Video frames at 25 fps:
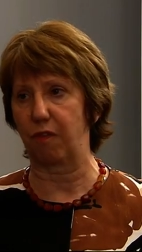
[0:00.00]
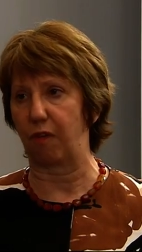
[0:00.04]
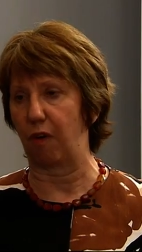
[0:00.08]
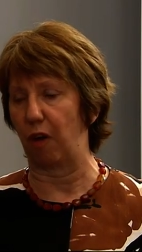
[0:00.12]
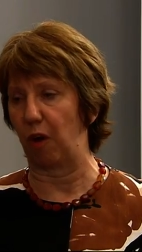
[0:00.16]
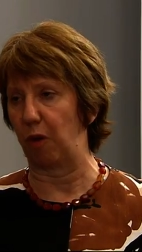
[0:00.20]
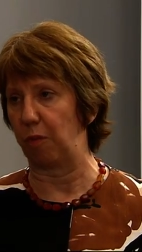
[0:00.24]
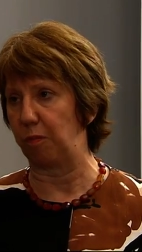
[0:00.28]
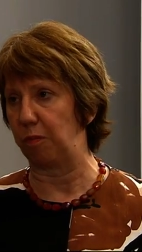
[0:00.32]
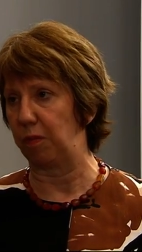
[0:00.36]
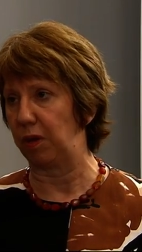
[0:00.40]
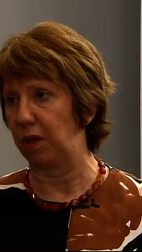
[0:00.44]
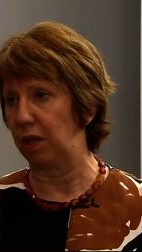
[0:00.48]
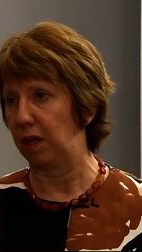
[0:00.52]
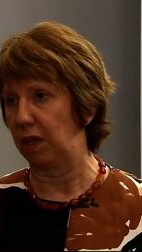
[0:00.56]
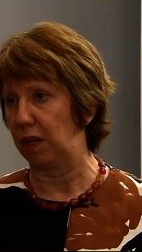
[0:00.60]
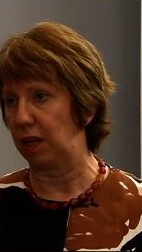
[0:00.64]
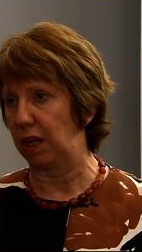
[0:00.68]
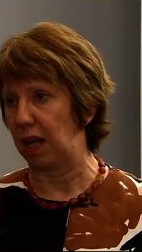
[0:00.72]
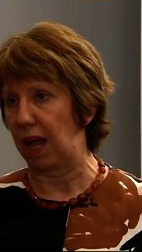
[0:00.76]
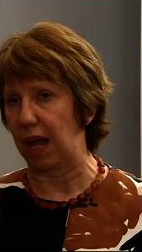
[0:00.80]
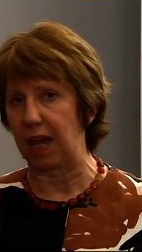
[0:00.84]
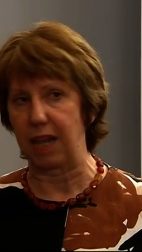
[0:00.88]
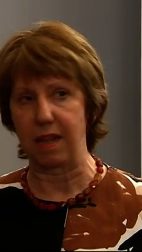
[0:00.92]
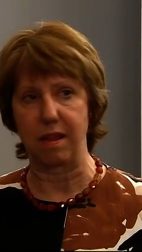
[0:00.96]
from
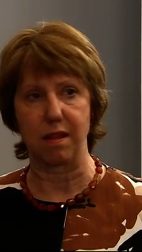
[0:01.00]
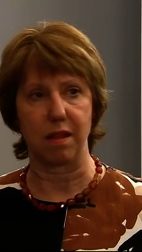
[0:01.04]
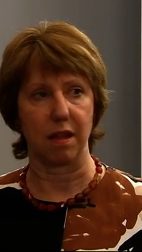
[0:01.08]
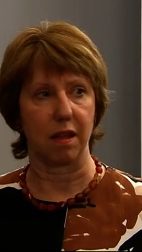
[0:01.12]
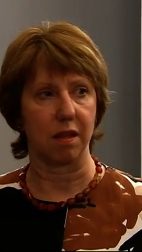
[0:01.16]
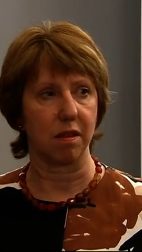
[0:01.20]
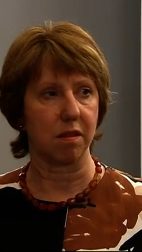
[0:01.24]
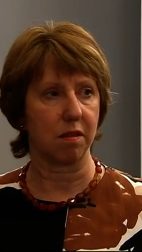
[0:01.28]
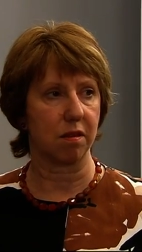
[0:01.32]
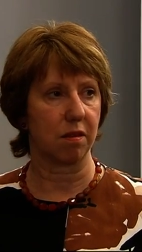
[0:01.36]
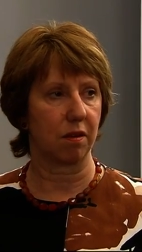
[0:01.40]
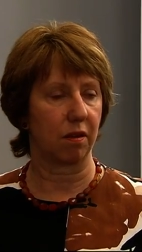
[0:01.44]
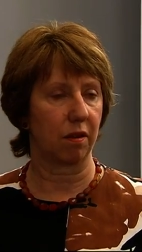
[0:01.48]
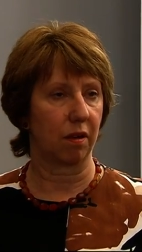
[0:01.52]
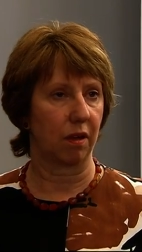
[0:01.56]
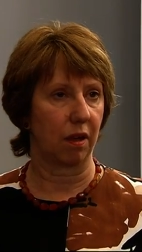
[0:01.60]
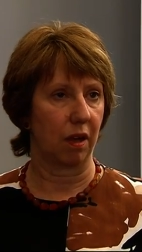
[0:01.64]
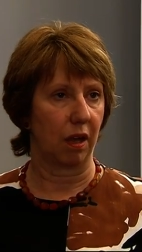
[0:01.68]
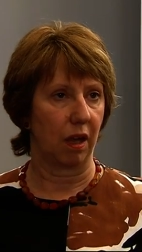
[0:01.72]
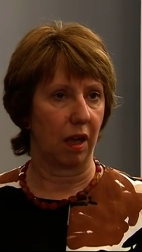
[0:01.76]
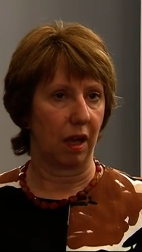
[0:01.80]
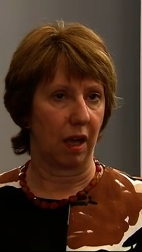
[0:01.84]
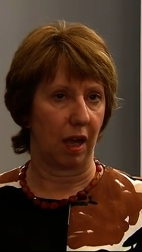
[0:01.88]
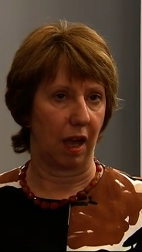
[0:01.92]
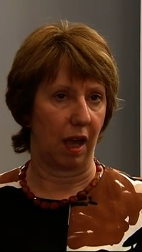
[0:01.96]
ISIS.
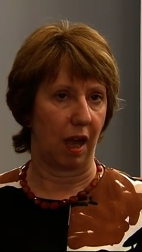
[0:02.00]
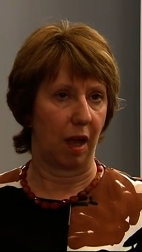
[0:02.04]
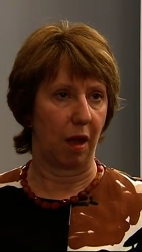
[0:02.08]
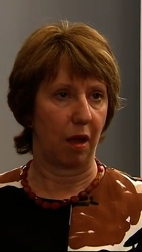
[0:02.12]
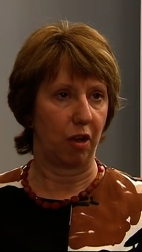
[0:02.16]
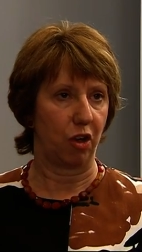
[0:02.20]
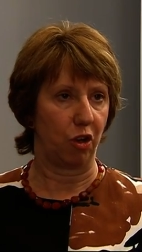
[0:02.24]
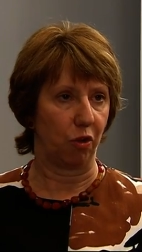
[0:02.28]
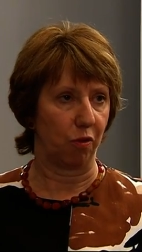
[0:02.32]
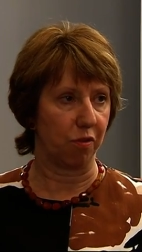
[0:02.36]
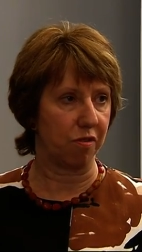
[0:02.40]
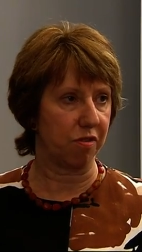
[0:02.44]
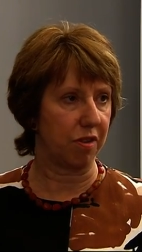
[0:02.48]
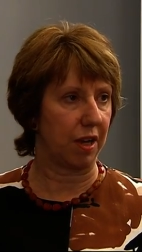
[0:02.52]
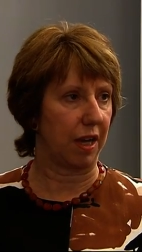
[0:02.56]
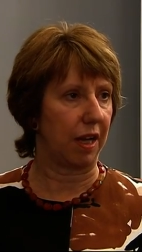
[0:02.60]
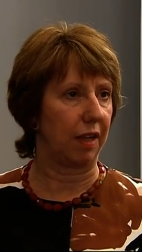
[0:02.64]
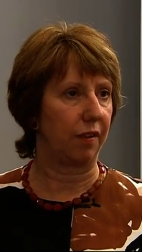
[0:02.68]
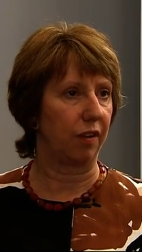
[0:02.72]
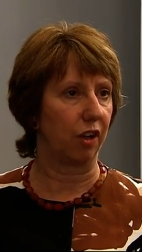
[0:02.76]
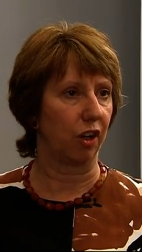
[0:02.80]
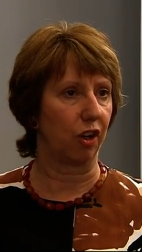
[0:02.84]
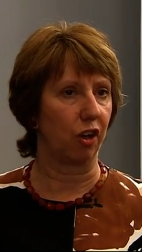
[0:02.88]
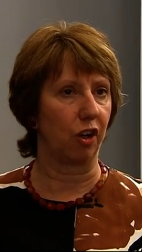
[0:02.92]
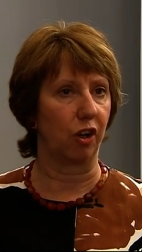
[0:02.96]
You'll see
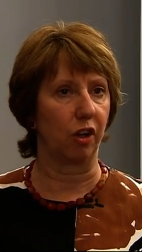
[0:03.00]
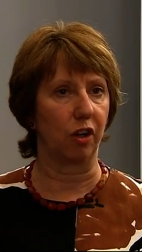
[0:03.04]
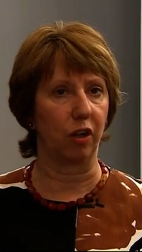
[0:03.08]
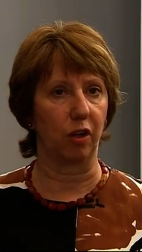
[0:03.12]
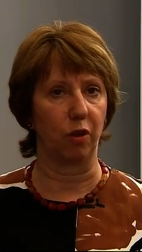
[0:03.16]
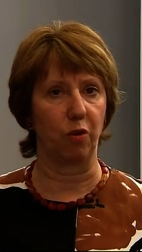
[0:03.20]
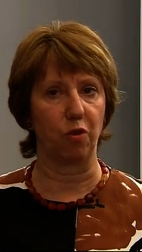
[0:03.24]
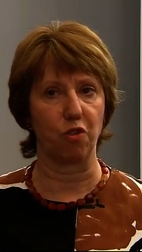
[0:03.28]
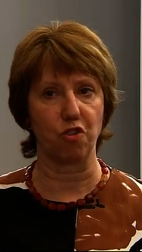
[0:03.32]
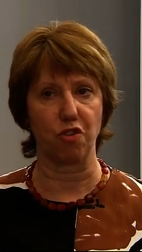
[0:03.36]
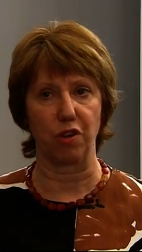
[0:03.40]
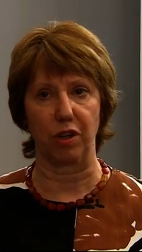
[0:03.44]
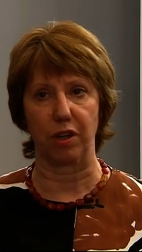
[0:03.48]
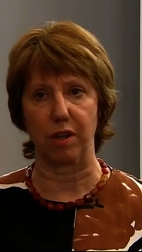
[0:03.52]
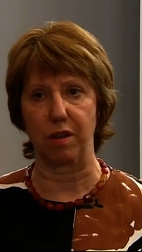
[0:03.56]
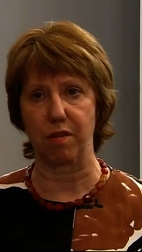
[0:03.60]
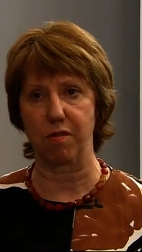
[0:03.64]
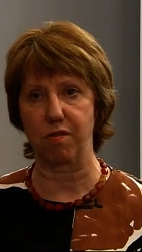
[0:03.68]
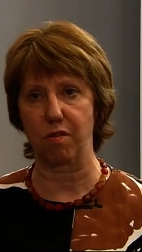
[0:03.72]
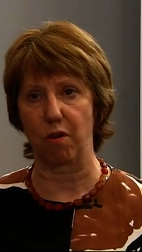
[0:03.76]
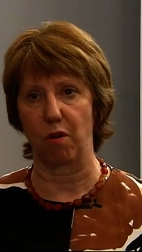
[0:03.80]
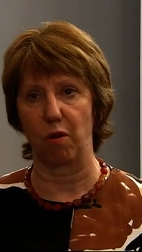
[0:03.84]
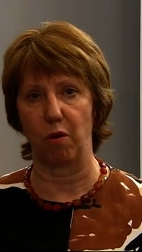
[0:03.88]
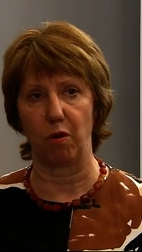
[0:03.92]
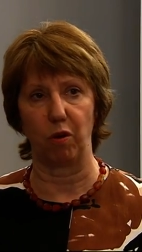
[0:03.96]
in the
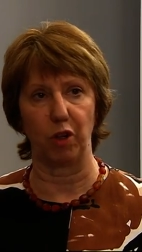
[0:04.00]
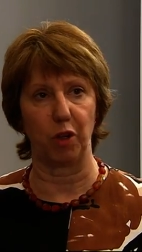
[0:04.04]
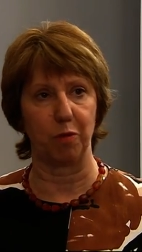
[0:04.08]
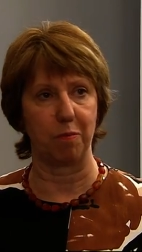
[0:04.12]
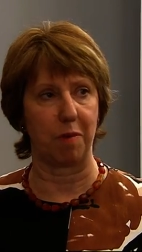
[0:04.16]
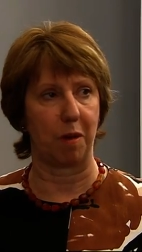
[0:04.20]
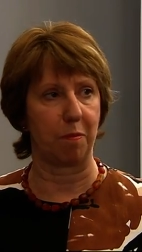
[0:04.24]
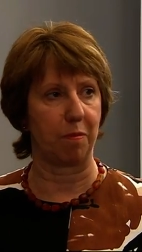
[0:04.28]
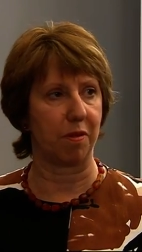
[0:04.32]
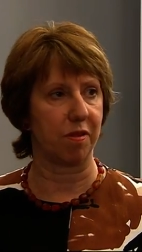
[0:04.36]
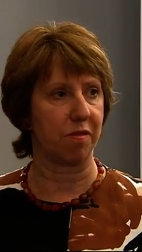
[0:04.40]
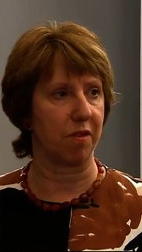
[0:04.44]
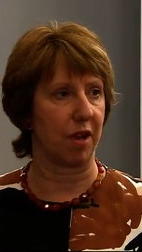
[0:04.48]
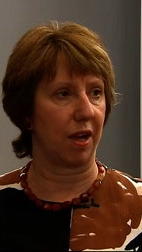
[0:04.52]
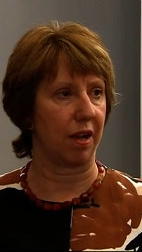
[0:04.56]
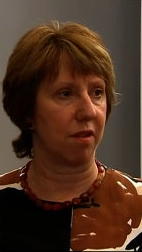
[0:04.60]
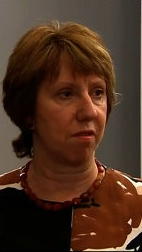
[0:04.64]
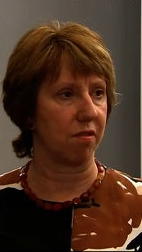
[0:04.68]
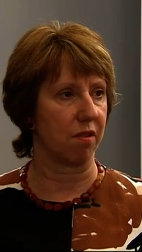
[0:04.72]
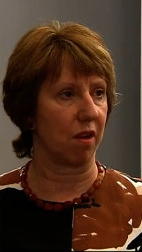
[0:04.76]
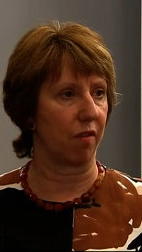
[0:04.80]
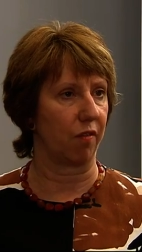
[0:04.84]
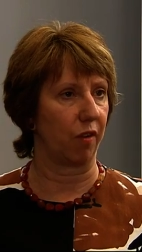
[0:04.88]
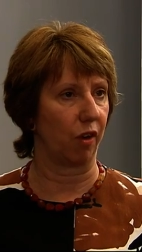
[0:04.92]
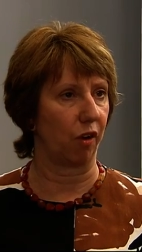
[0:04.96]
conclusions all that Member
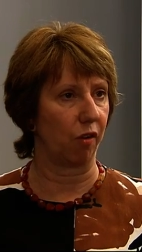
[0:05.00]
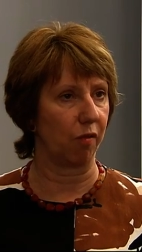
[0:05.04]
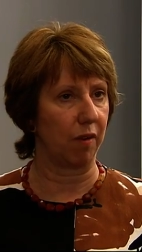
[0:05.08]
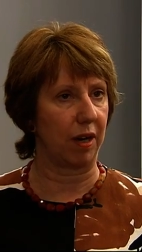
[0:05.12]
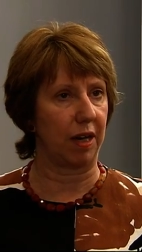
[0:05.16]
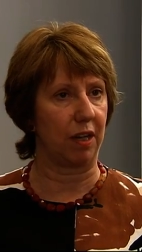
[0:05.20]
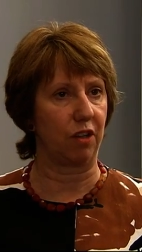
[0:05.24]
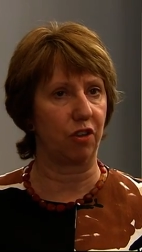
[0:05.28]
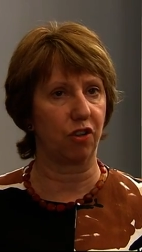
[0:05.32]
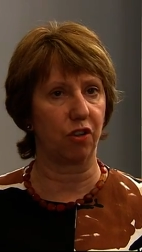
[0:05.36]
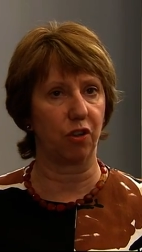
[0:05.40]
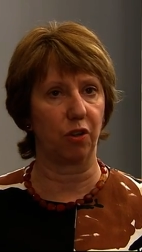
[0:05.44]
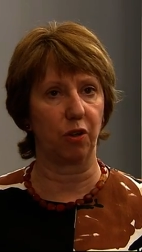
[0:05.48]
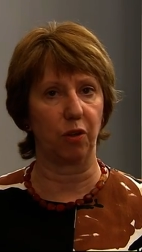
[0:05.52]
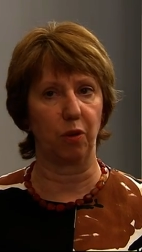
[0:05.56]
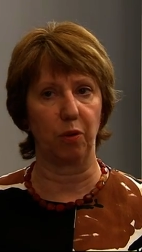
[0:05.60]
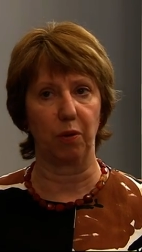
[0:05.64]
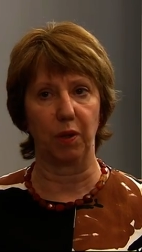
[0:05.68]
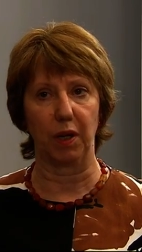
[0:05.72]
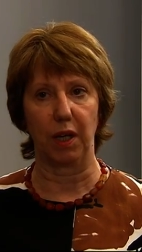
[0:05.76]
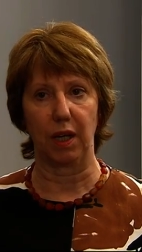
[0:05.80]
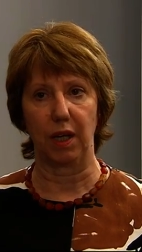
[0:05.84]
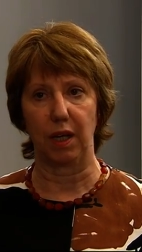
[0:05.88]
States have agreed to.